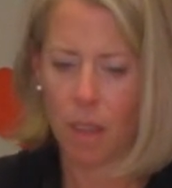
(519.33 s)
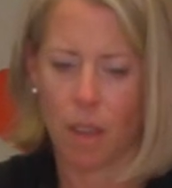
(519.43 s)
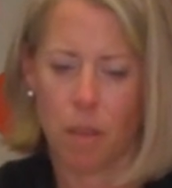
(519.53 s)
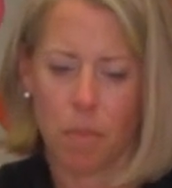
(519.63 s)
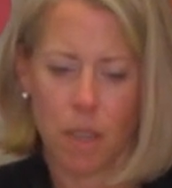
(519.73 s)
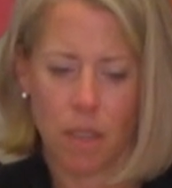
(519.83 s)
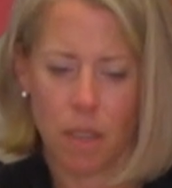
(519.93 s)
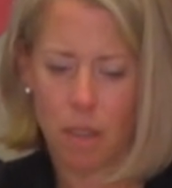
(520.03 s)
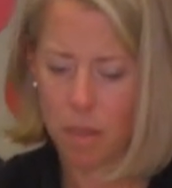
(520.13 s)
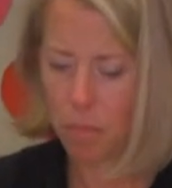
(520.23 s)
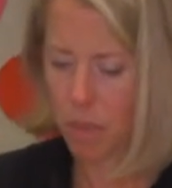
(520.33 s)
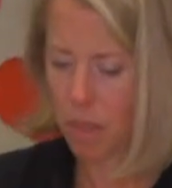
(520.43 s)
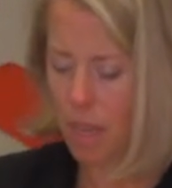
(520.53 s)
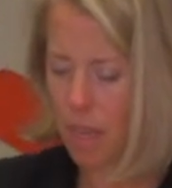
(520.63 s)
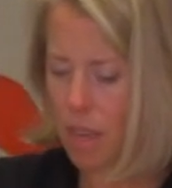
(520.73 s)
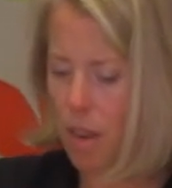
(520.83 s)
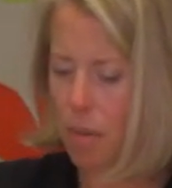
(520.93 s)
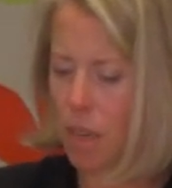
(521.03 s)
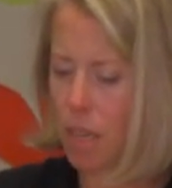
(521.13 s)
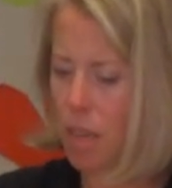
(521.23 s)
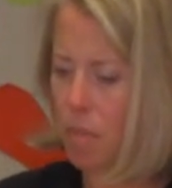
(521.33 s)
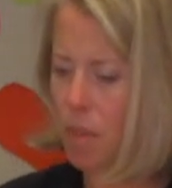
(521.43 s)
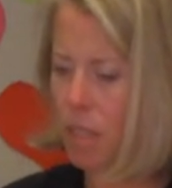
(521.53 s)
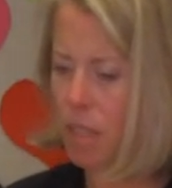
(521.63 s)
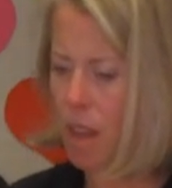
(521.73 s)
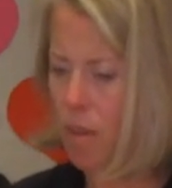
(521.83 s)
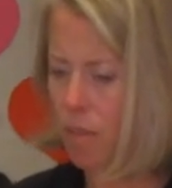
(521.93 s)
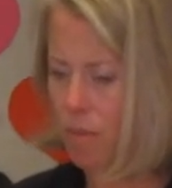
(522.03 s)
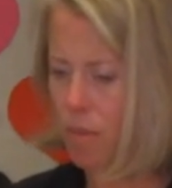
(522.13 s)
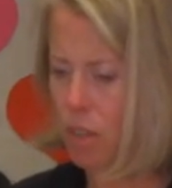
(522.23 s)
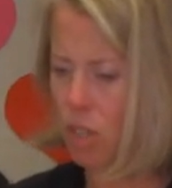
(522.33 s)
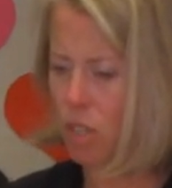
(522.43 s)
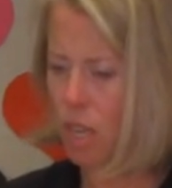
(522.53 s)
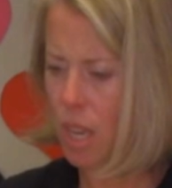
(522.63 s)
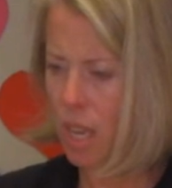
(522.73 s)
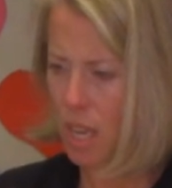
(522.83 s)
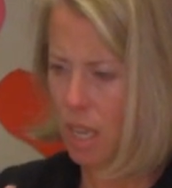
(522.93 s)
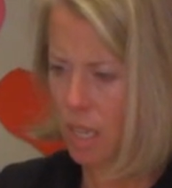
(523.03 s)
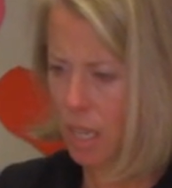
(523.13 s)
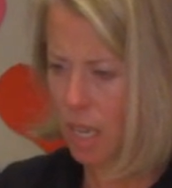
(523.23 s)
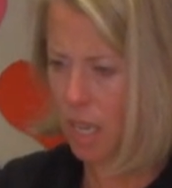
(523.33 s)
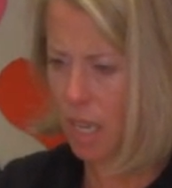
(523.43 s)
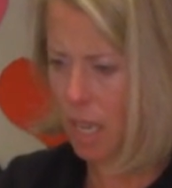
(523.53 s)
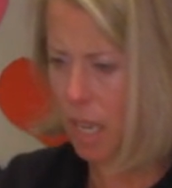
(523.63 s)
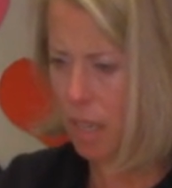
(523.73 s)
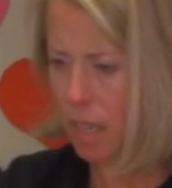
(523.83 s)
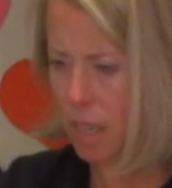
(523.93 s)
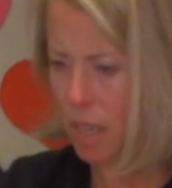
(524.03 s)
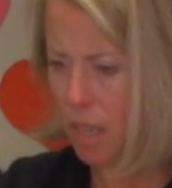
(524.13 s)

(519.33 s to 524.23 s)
I'm gonna put that down. I'm gonna dump this out and finish kneading it.